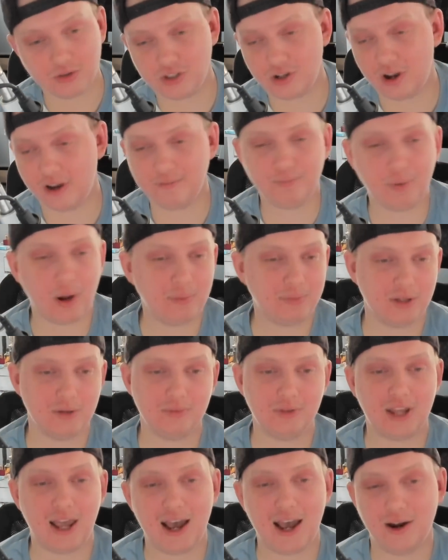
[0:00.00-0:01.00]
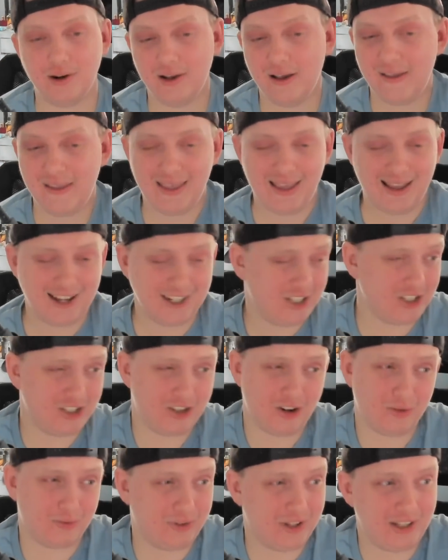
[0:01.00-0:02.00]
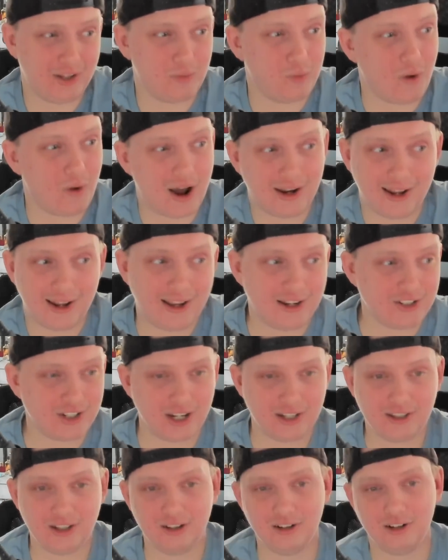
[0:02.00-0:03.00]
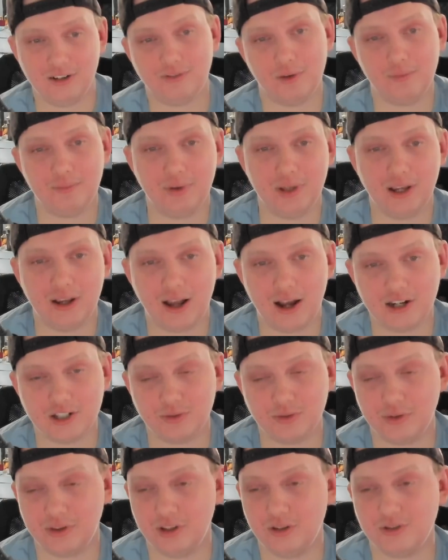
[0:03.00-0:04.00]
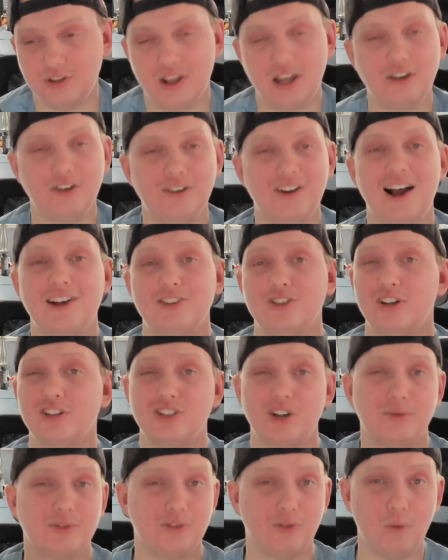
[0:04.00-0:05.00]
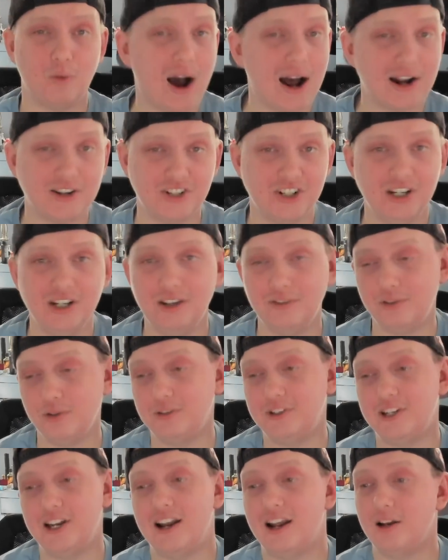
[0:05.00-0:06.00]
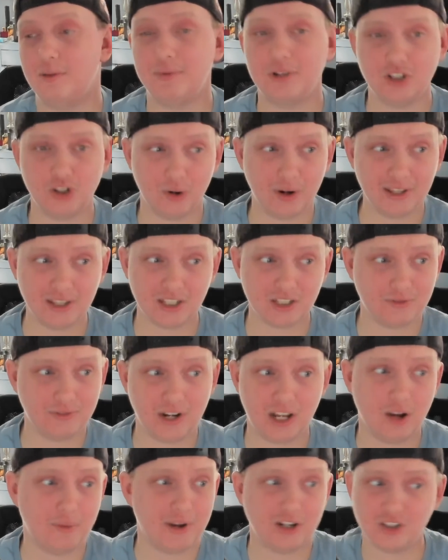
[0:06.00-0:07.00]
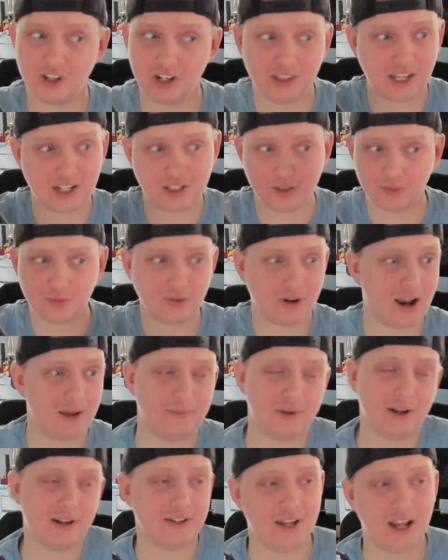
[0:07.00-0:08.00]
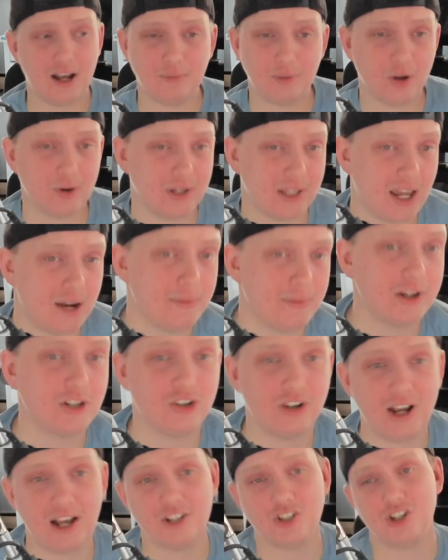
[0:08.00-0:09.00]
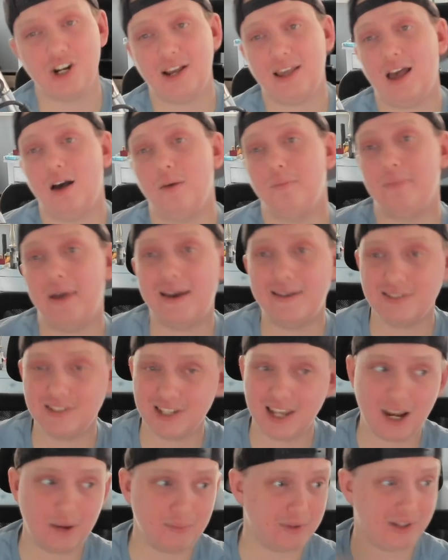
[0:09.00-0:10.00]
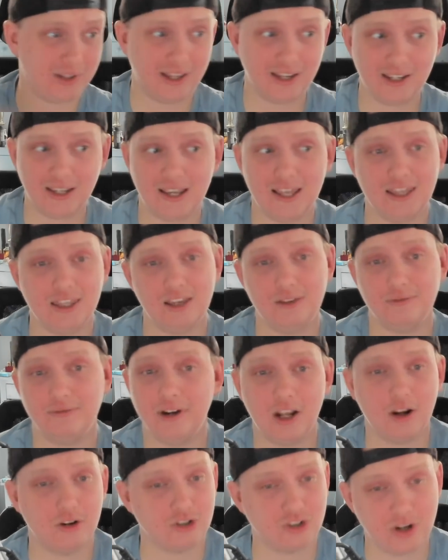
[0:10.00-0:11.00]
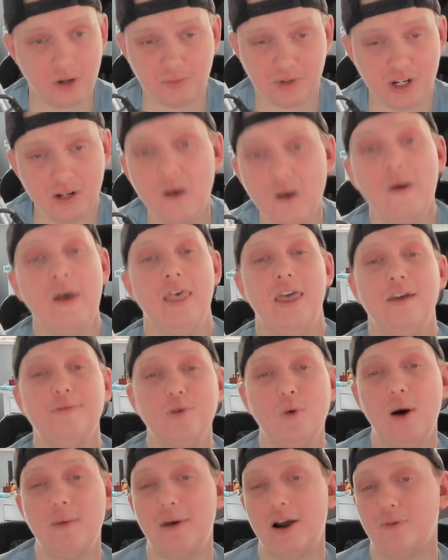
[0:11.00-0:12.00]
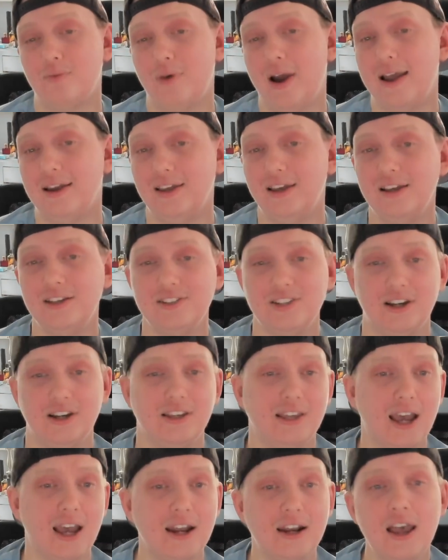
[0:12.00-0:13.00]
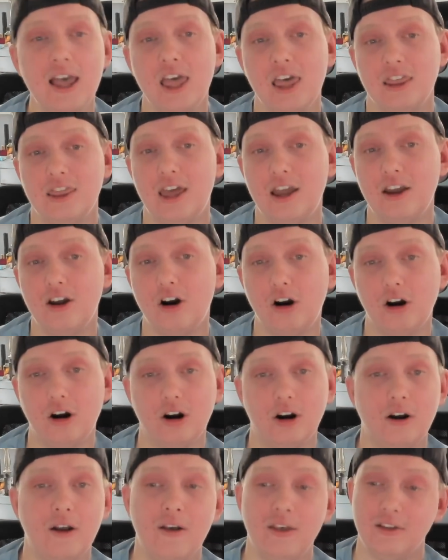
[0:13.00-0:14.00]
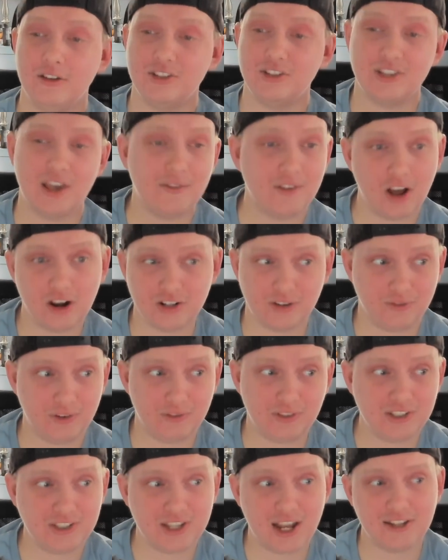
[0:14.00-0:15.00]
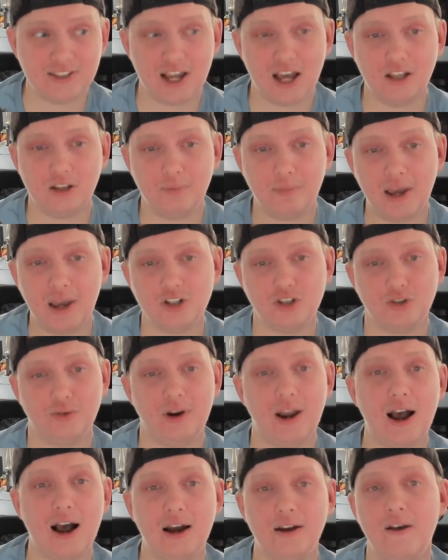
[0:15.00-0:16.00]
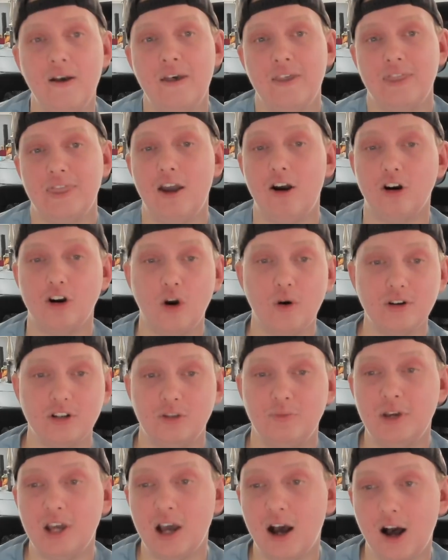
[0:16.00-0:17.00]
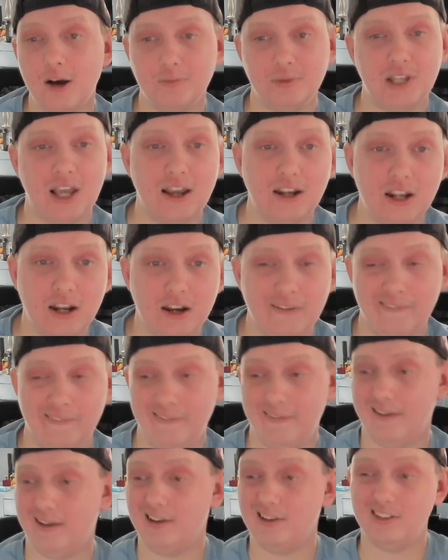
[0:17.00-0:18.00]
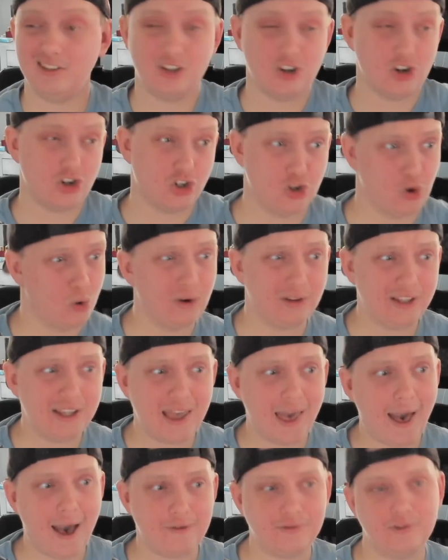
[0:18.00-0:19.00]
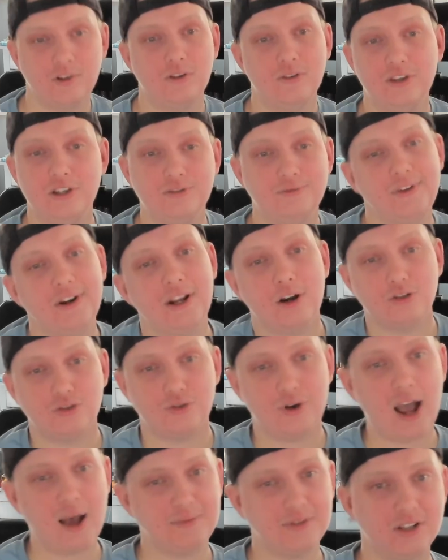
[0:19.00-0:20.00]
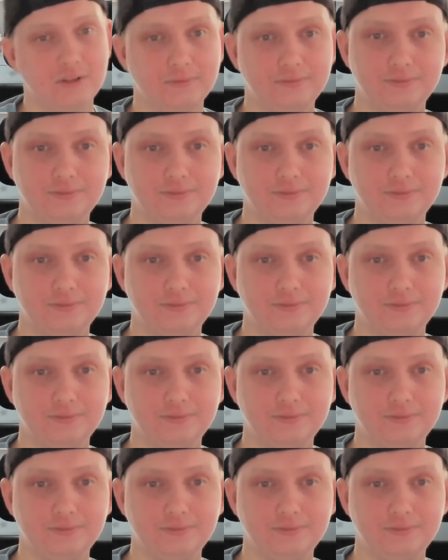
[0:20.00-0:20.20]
So I bumped him down. I just don't really want A.J. Dillon, if I'm being honest with you. So thank you guys all so much for watching. If you did end up enjoying this video, make sure you hit that subscribe button down below. Again, make sure you guys check out Manscaped, link in the video description. If you want my rankings, again, they are $7.50 on the Patreon. They are going to be updated shortly after this video drops.